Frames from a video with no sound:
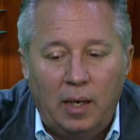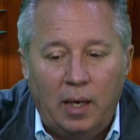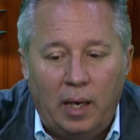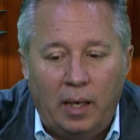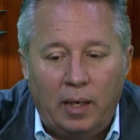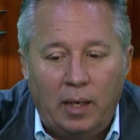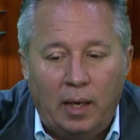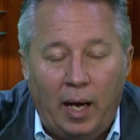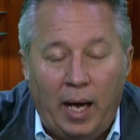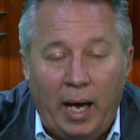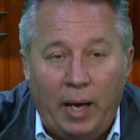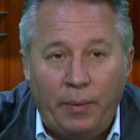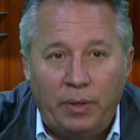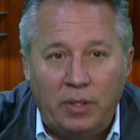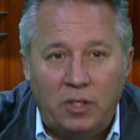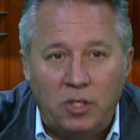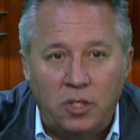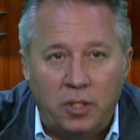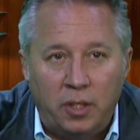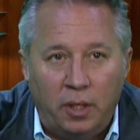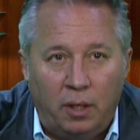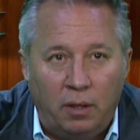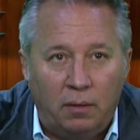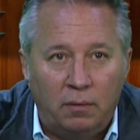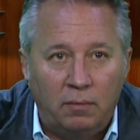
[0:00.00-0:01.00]
And I would
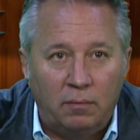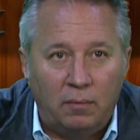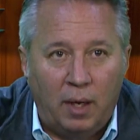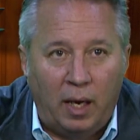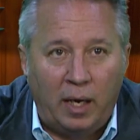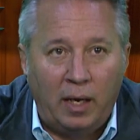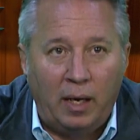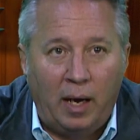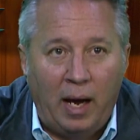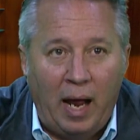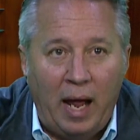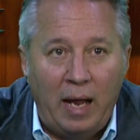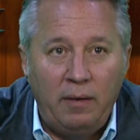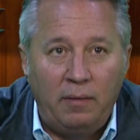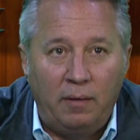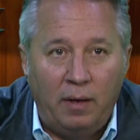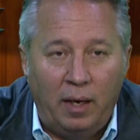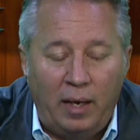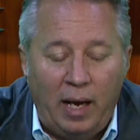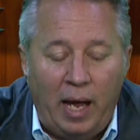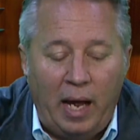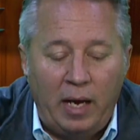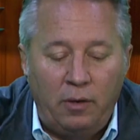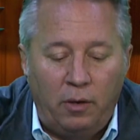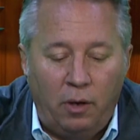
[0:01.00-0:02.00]
still,
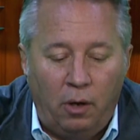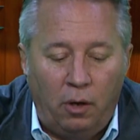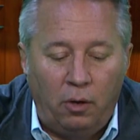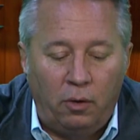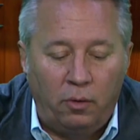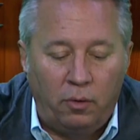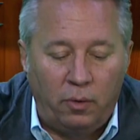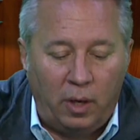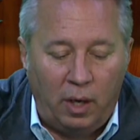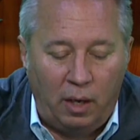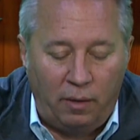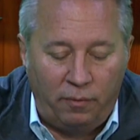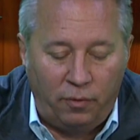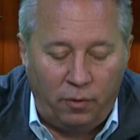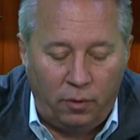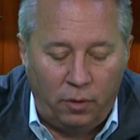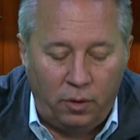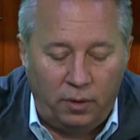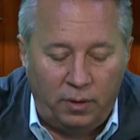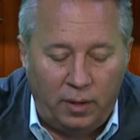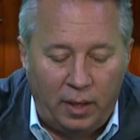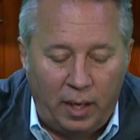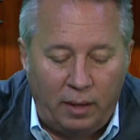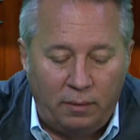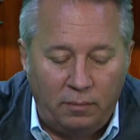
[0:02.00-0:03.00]
and I know and I've
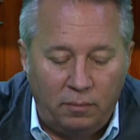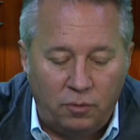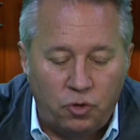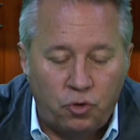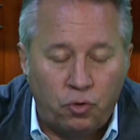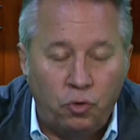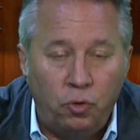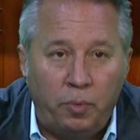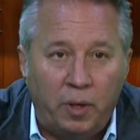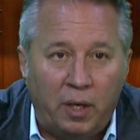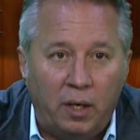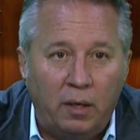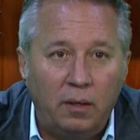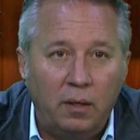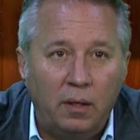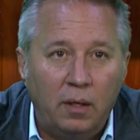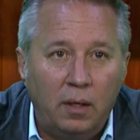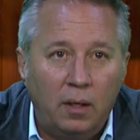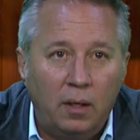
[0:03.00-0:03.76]
heard that Trouba